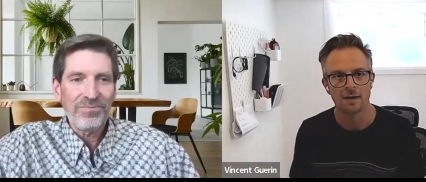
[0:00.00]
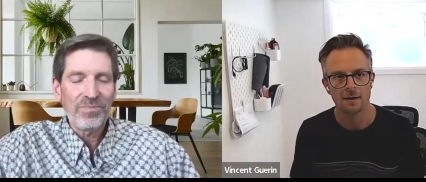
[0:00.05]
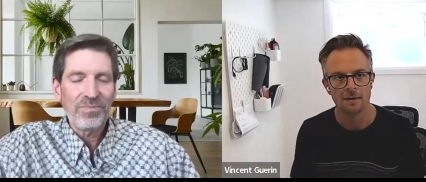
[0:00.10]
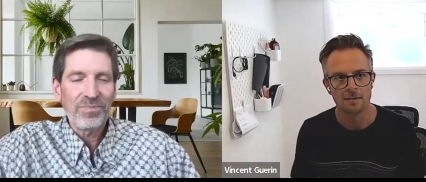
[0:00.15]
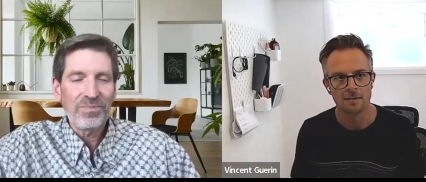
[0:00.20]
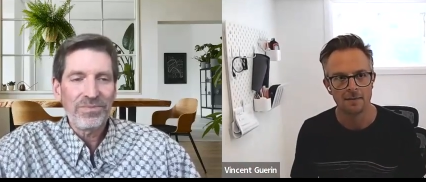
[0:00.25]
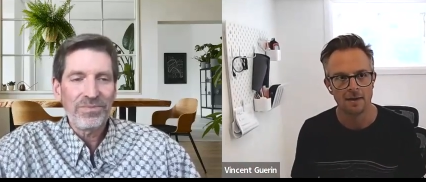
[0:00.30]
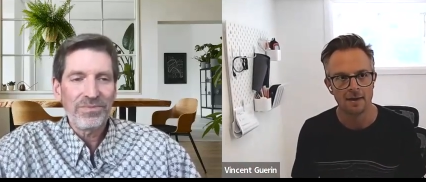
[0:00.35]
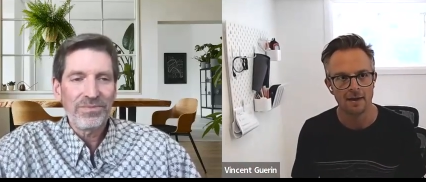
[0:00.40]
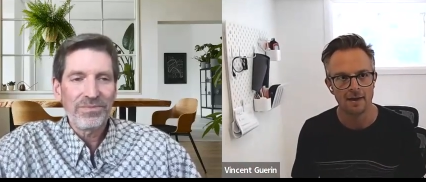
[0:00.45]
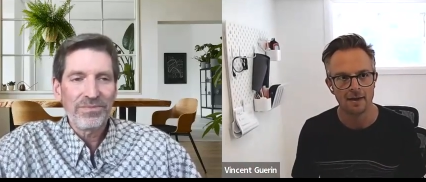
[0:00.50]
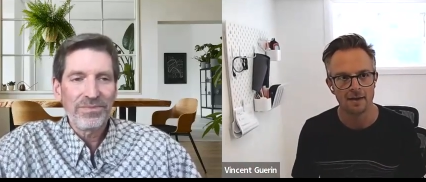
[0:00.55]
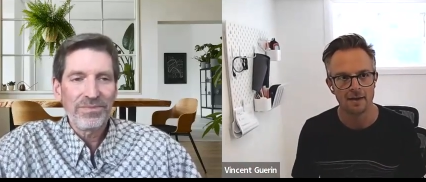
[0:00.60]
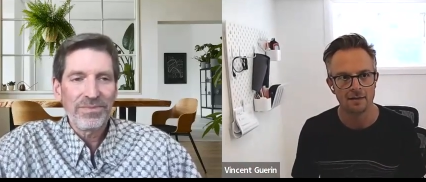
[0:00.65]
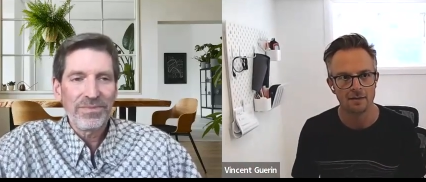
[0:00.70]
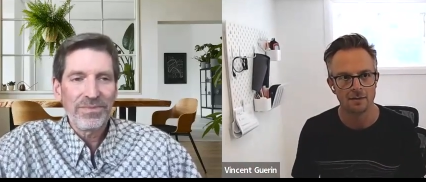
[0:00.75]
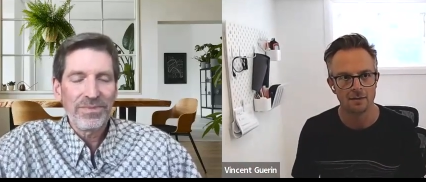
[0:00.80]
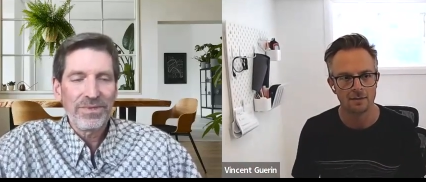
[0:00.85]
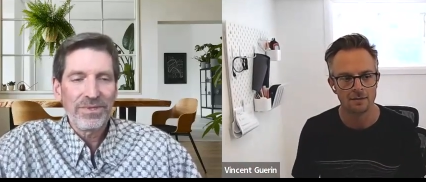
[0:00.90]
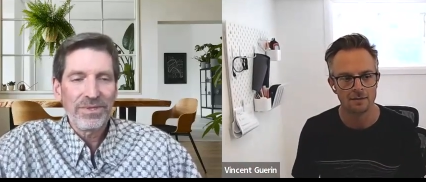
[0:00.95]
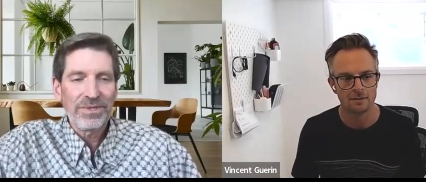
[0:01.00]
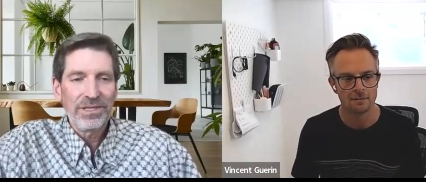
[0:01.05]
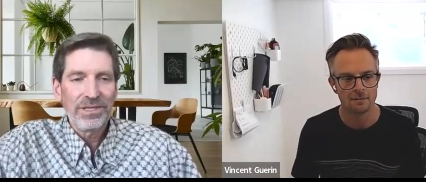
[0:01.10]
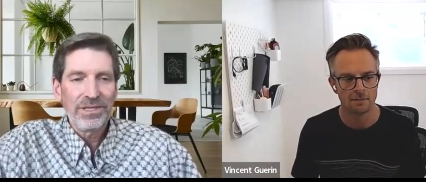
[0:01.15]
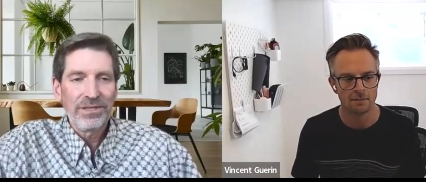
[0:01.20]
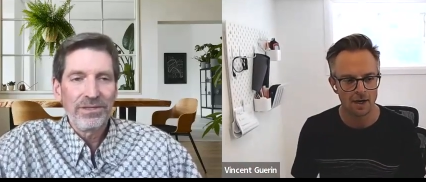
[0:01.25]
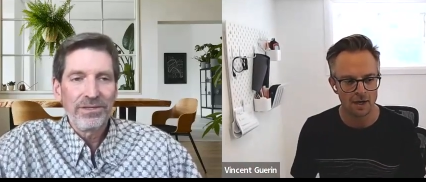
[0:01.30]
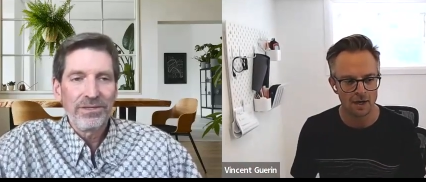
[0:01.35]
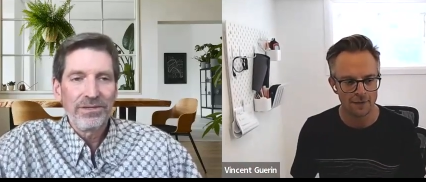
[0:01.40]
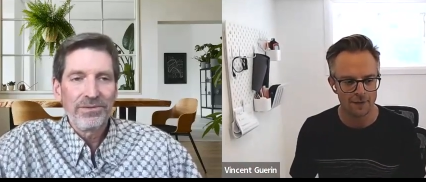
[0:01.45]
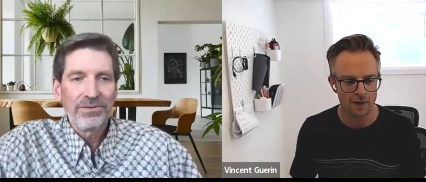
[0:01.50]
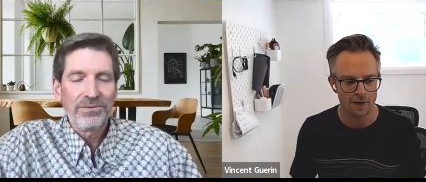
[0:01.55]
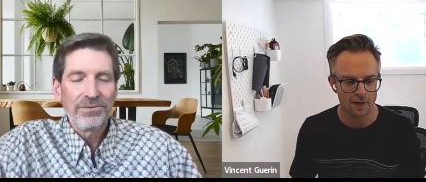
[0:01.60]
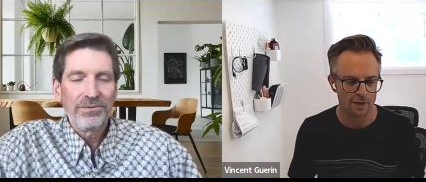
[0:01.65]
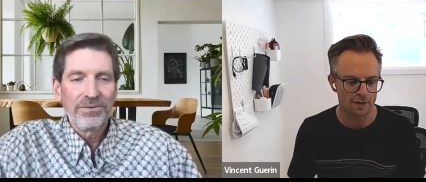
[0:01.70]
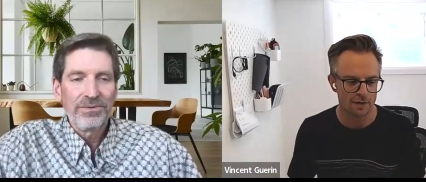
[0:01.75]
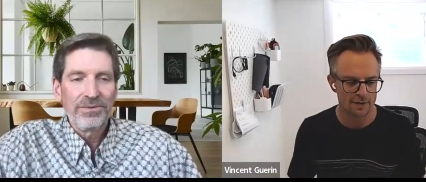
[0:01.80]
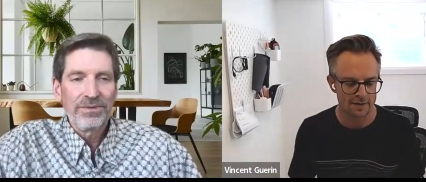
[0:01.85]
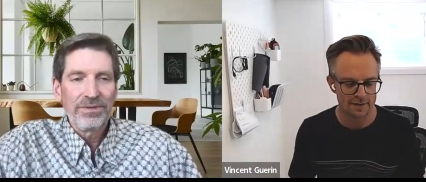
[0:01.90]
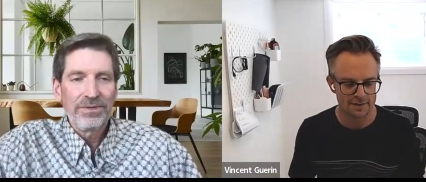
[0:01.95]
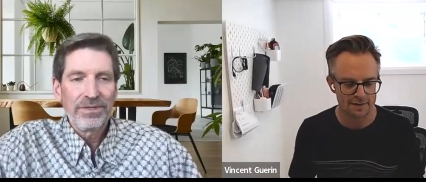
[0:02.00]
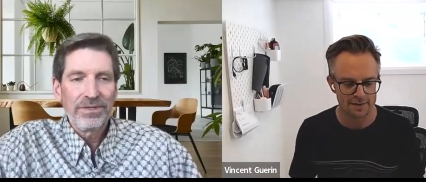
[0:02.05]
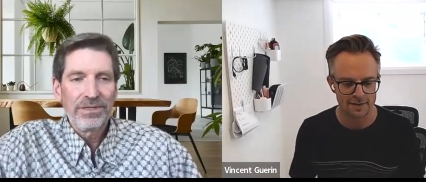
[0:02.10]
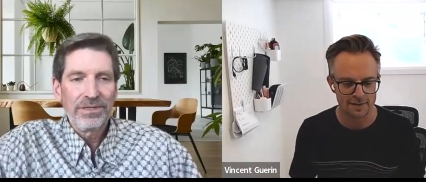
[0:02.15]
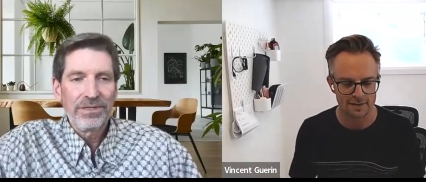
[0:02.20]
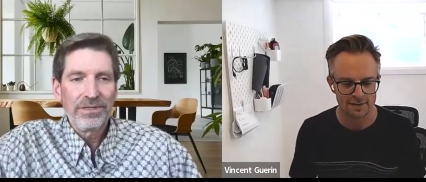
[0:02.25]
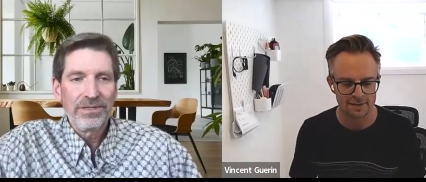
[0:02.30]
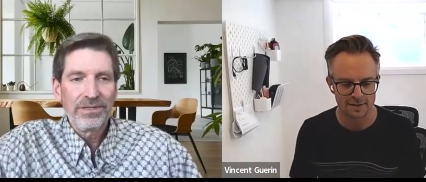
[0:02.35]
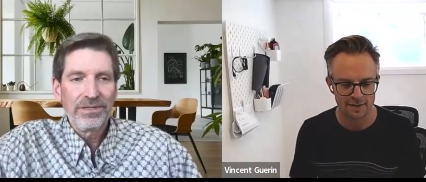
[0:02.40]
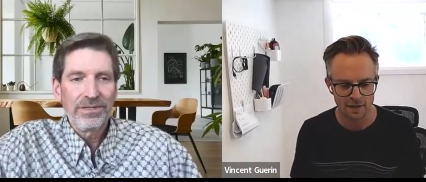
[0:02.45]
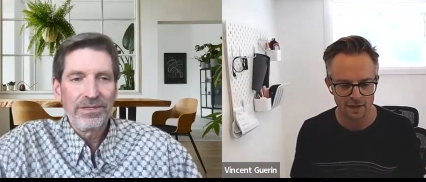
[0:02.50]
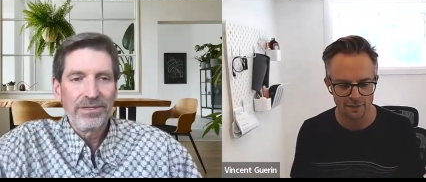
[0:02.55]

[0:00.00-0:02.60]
Speaker 1: Um, and my thought on this is